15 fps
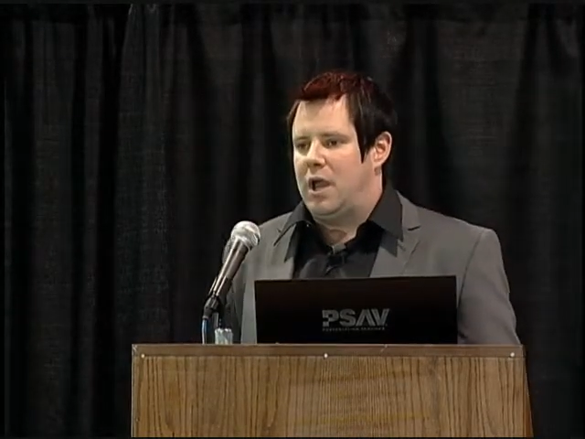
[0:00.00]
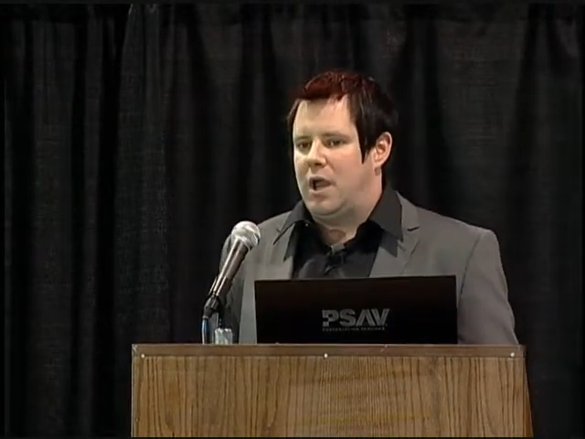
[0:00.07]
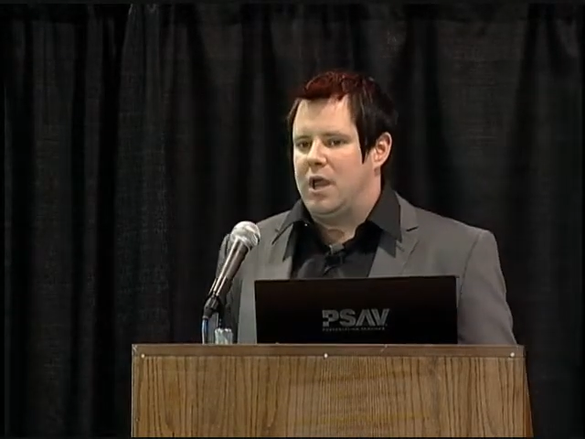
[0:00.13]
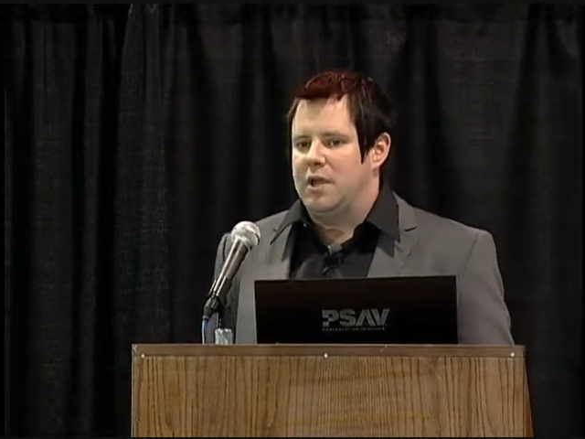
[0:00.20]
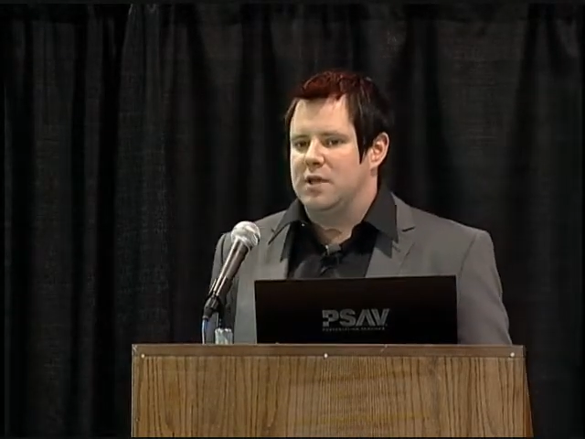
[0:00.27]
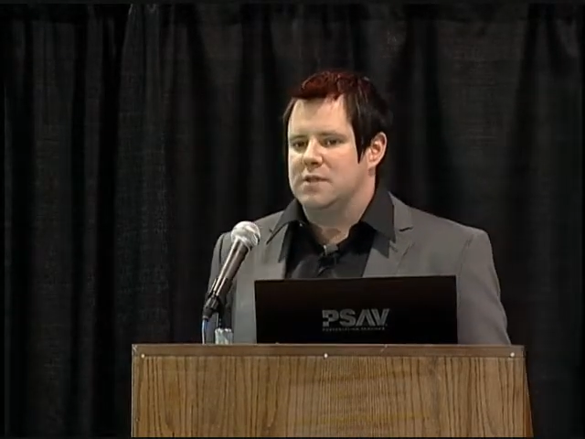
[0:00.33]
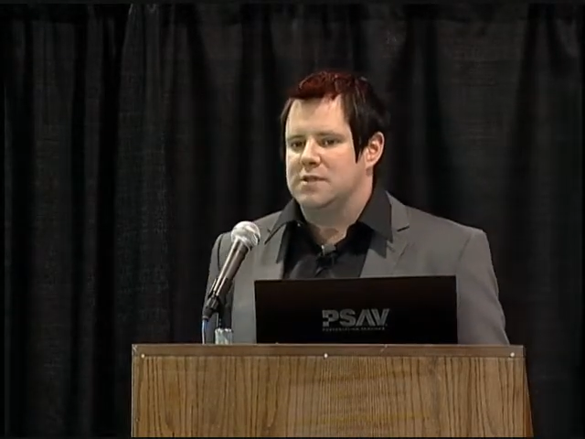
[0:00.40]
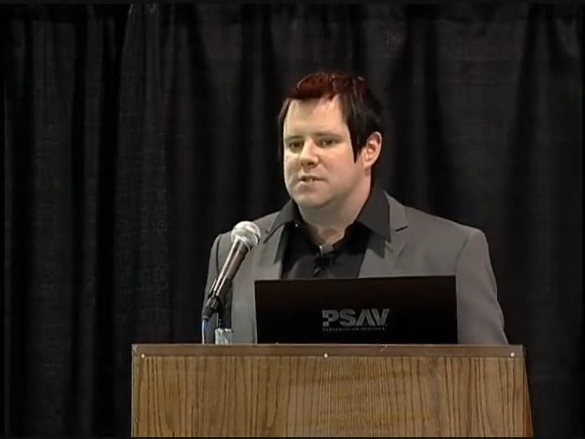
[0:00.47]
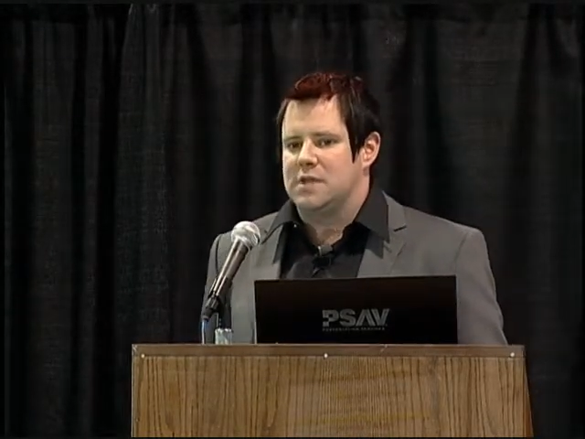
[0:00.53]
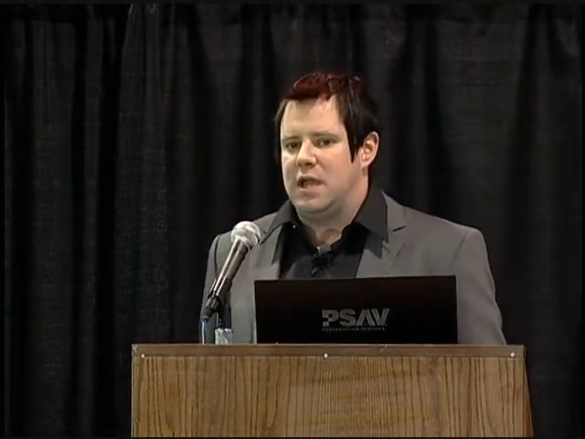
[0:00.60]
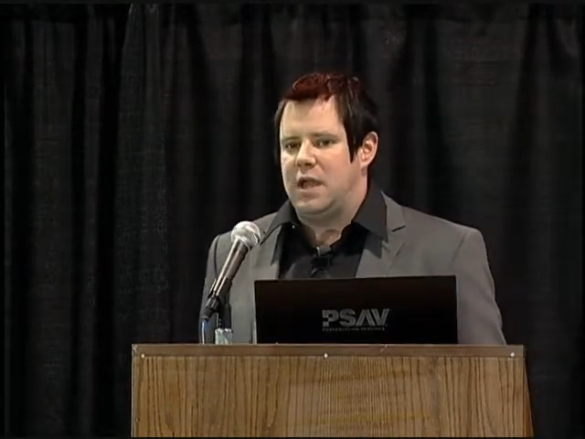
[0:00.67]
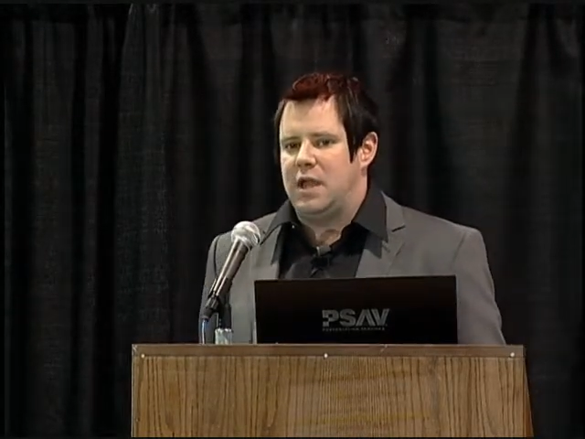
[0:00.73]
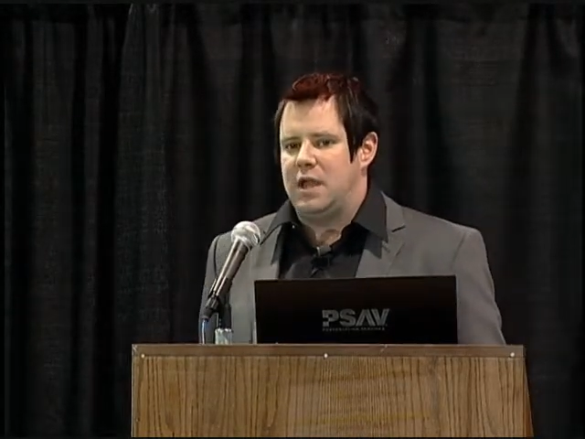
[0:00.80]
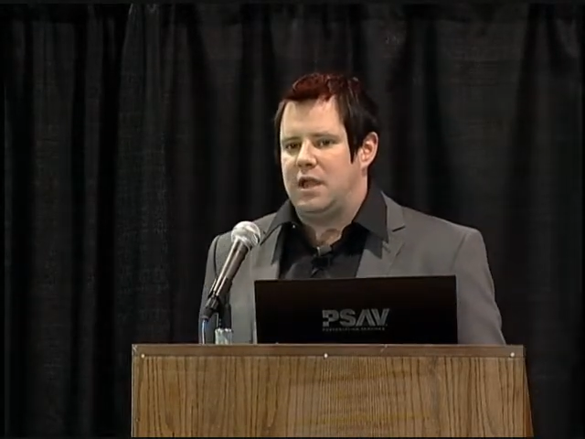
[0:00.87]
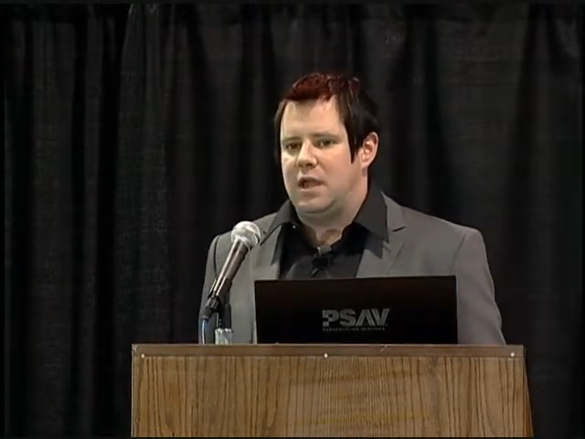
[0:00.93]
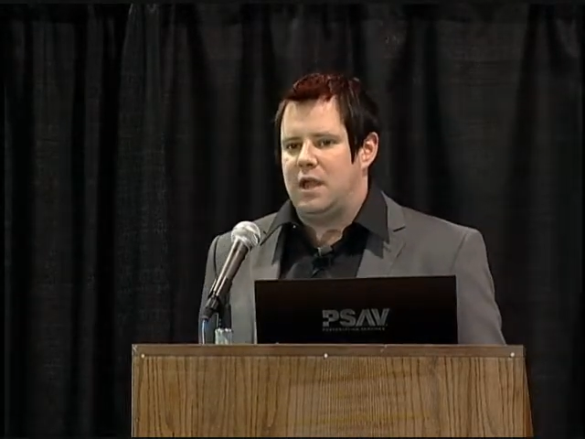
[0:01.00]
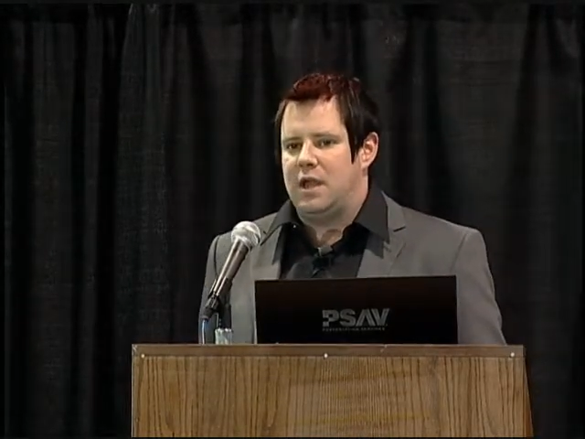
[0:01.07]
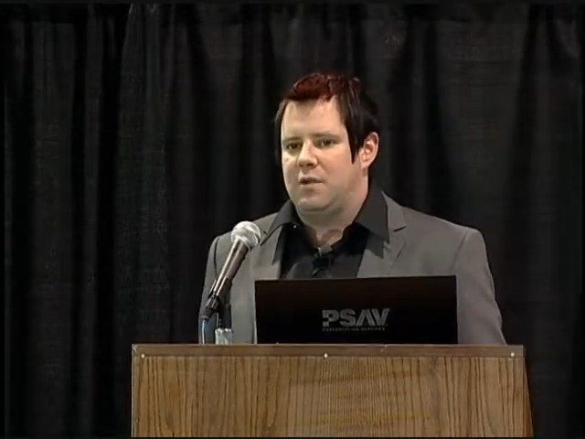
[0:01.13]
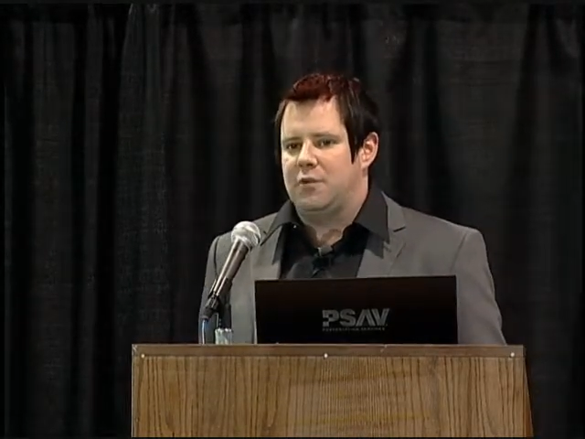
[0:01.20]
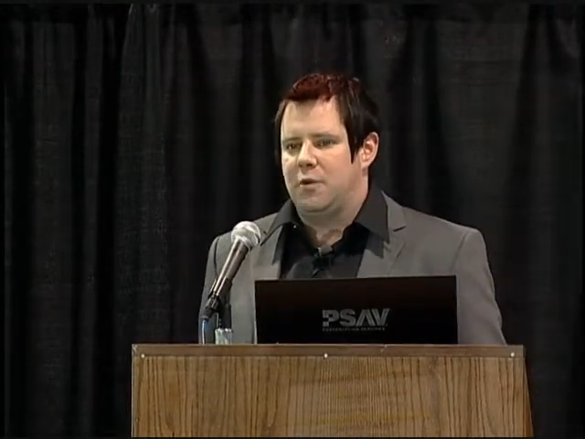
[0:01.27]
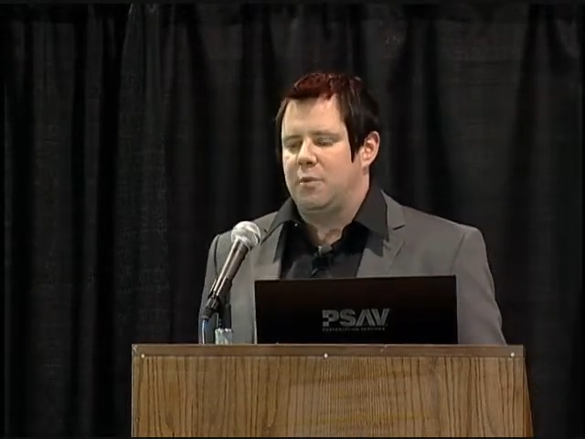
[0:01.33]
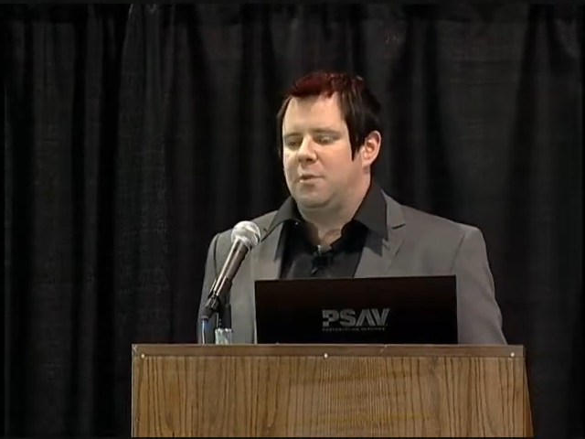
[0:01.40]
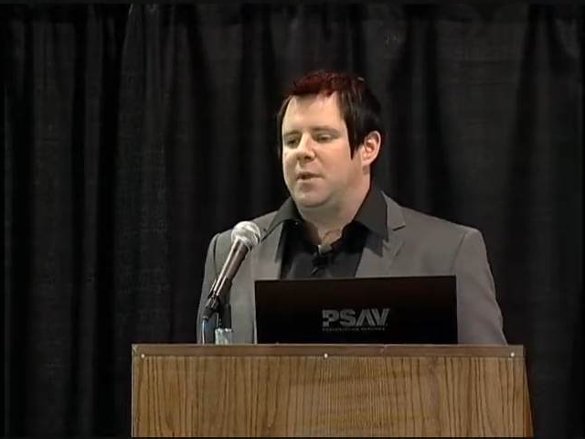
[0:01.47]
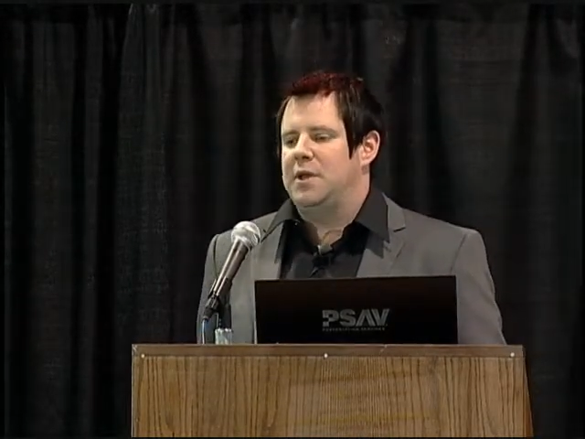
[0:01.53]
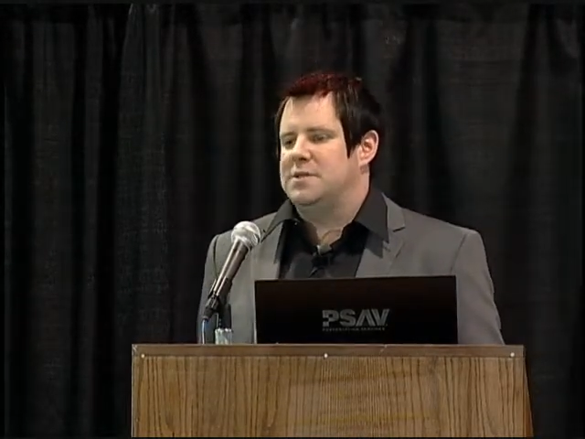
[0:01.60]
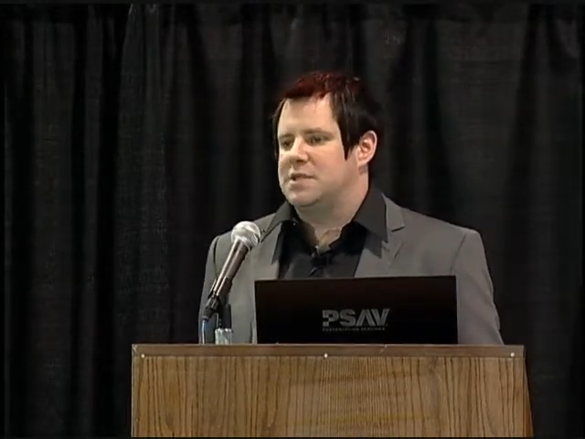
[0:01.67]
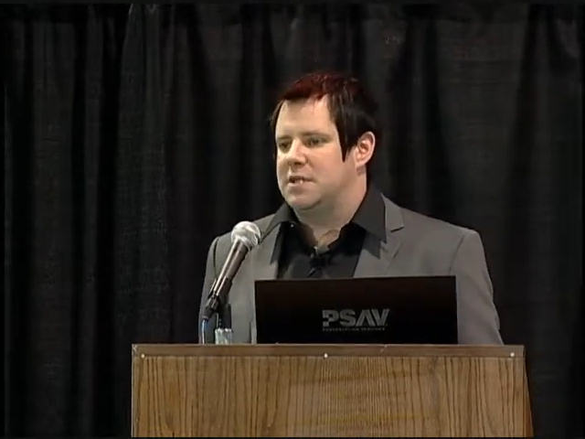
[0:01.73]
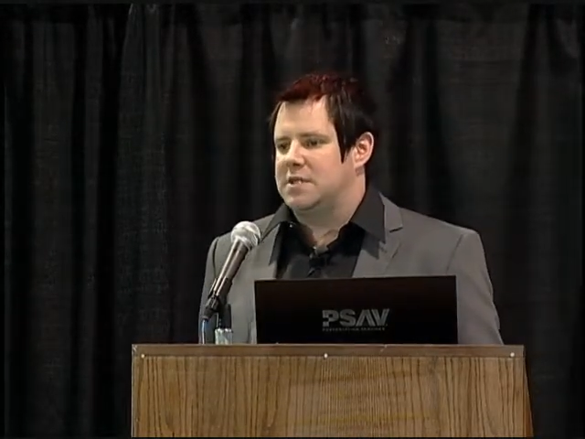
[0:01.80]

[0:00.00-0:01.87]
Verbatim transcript: is a thermoplastic